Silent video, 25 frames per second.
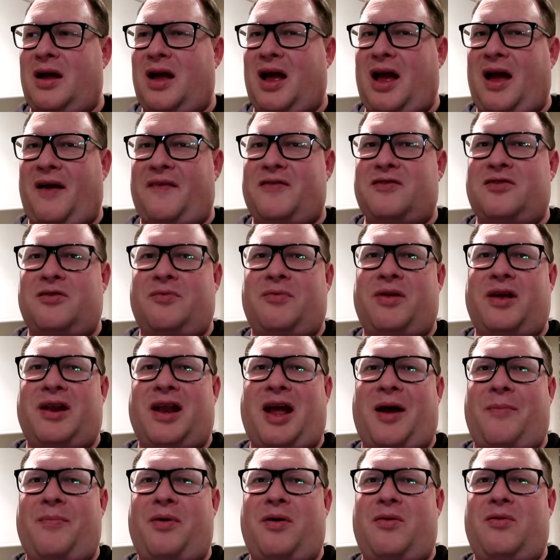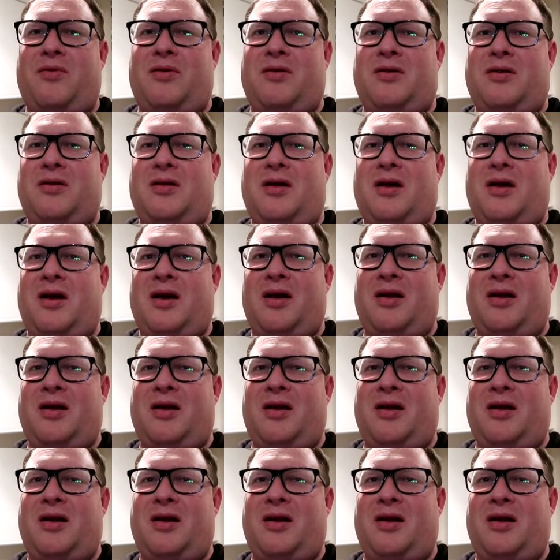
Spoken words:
have something happen